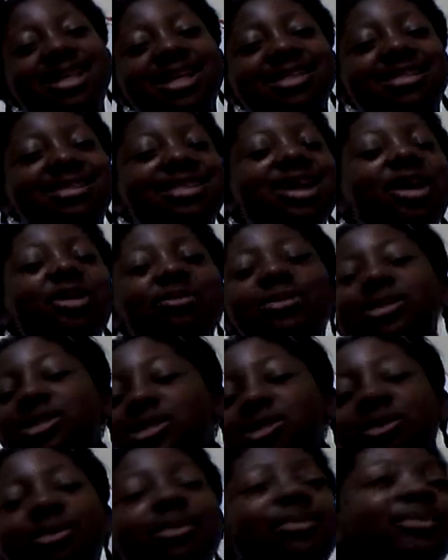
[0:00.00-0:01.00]
That, that would be
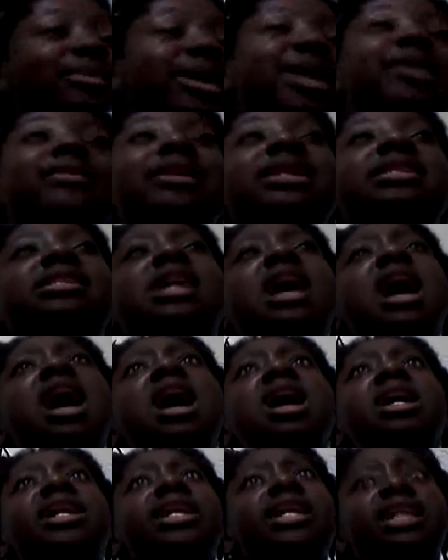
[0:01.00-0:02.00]
stupid anyways,
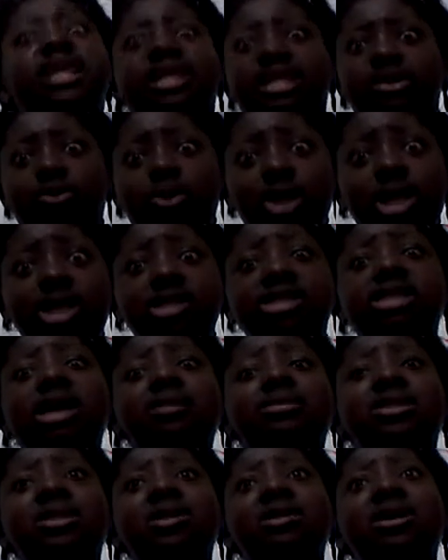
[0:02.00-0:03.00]
he wouldn't
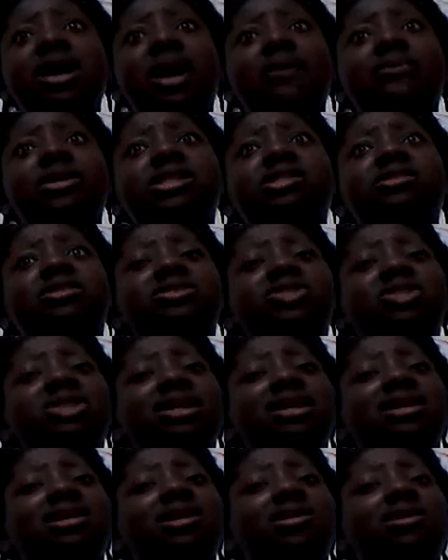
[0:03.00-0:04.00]
stop staring at me, so I was just
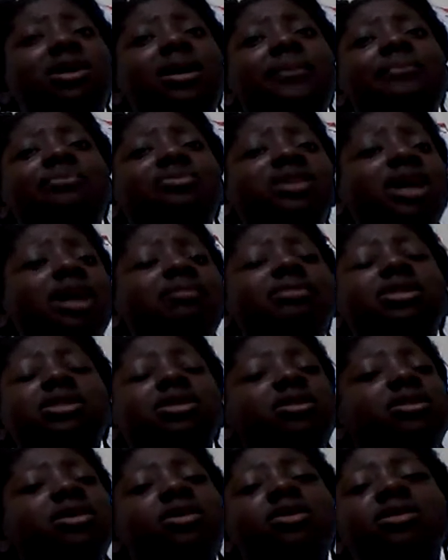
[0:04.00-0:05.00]
like, you know, I'm I'm just
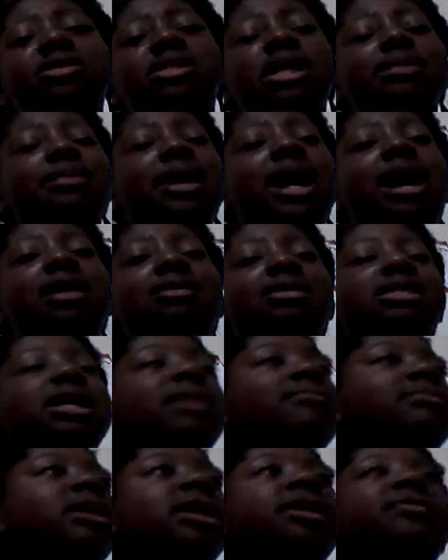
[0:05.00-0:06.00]
gonna go inside my house.
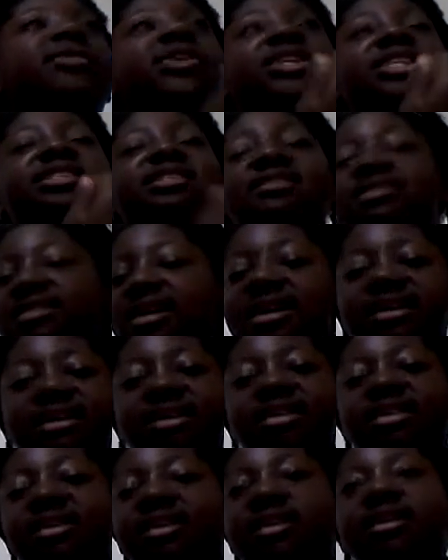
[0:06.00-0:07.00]
I'm not even gonna say
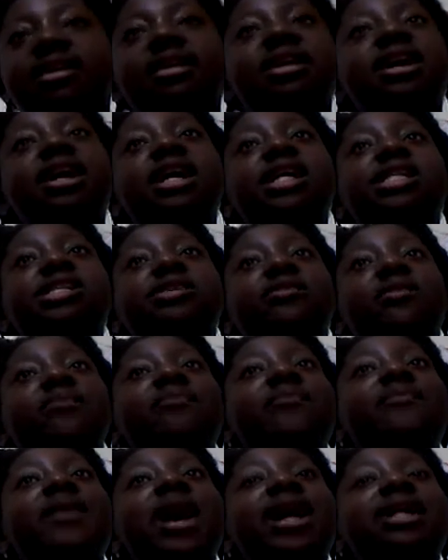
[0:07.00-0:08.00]
anything. So I
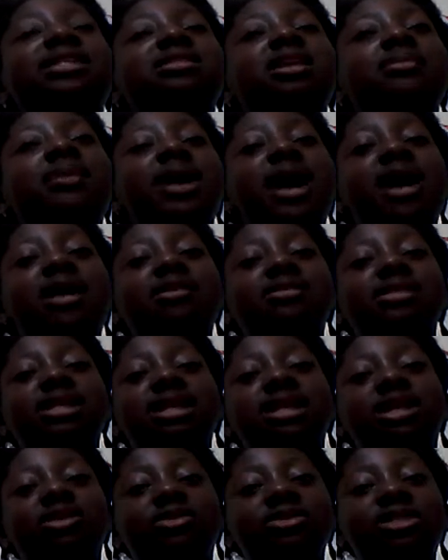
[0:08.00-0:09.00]
went back inside my house
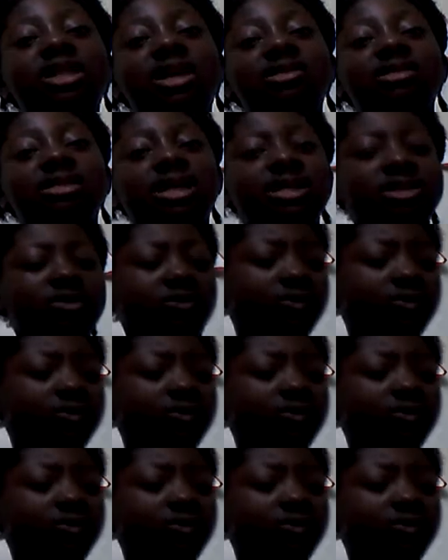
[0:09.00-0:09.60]
and I looked outside the